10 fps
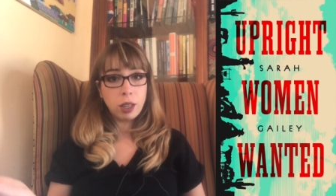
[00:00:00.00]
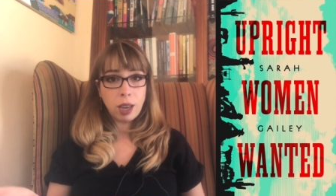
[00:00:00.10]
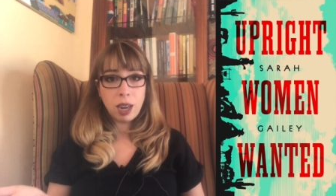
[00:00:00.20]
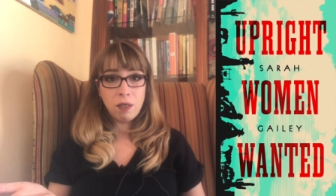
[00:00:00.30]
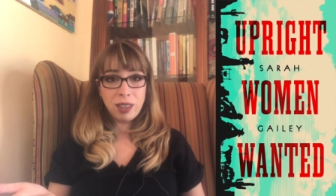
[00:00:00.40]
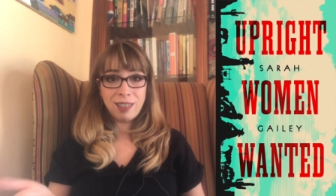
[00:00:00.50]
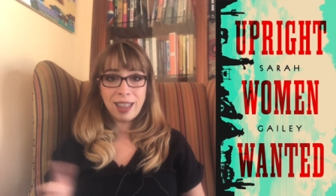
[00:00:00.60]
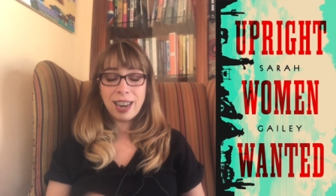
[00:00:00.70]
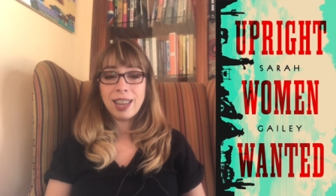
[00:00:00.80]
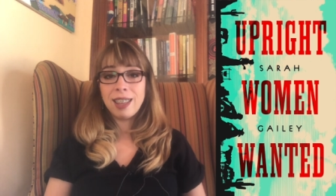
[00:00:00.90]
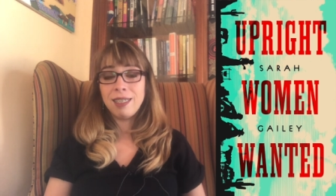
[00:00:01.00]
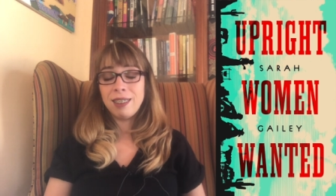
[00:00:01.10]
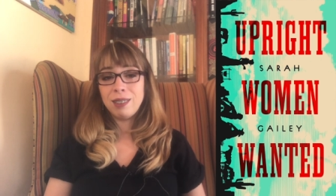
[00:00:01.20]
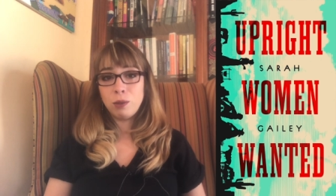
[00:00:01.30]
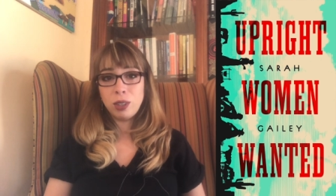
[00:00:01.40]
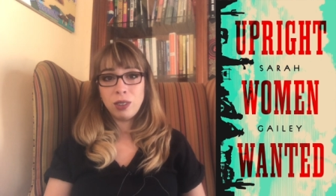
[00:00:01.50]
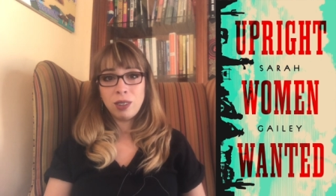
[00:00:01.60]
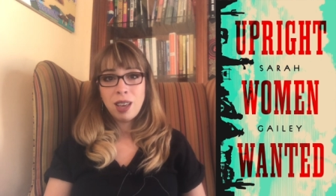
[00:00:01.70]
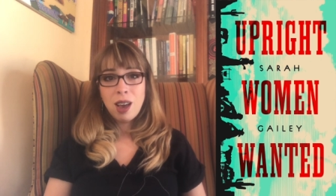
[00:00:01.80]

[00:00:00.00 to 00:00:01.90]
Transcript: kind of aesthetic, and this was